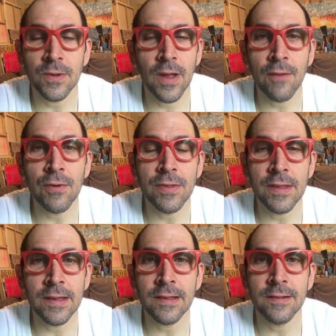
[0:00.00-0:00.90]

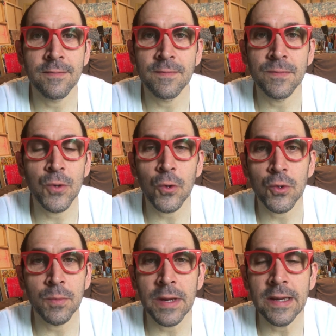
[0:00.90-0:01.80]
everything,
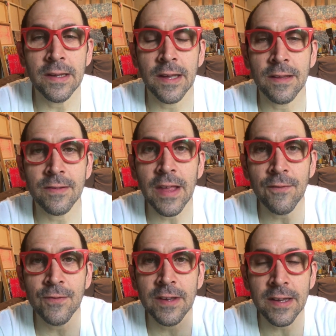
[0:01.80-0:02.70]
social media,
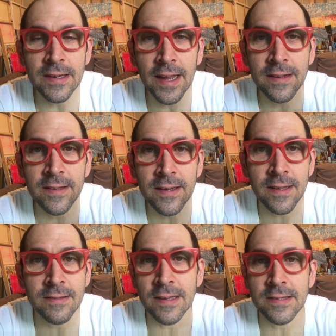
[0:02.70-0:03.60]
they've connected
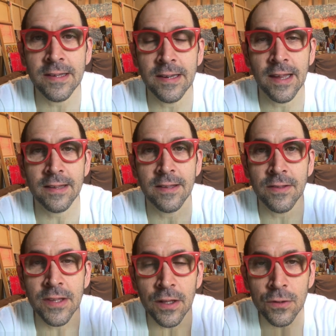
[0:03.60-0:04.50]
and
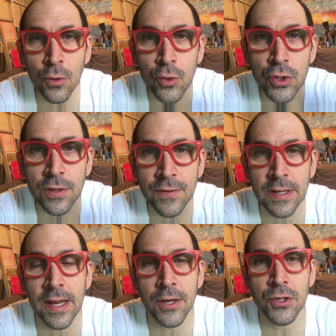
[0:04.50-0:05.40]
disconnected, the illusion of
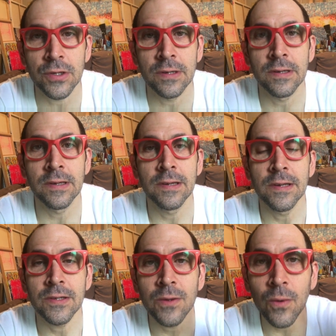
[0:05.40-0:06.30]
connection.
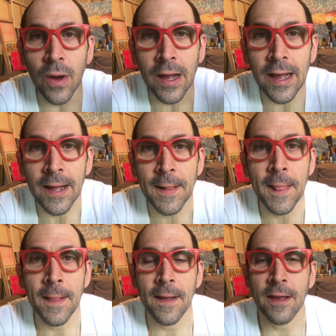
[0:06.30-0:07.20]
So
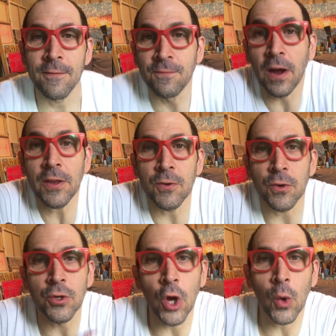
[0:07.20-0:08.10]
I invite you
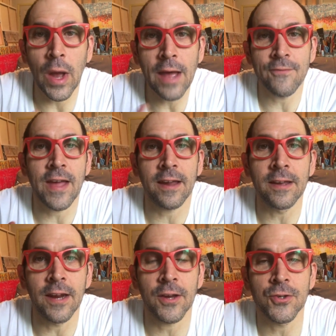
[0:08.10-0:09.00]
to go have that
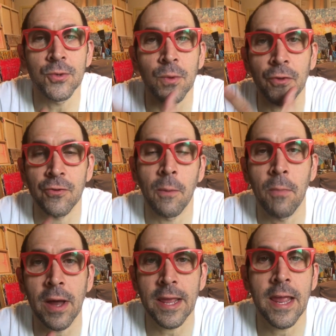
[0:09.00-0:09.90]
connection with
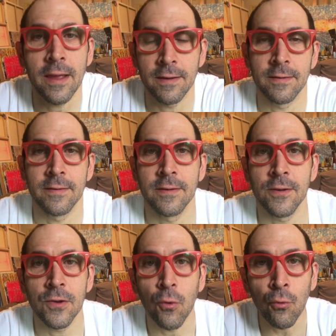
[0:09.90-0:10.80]
somebody
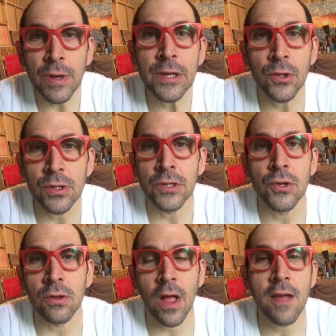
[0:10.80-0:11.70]
real in
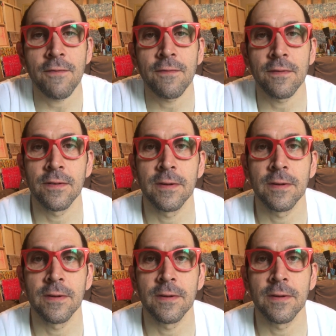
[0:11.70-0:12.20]
your life.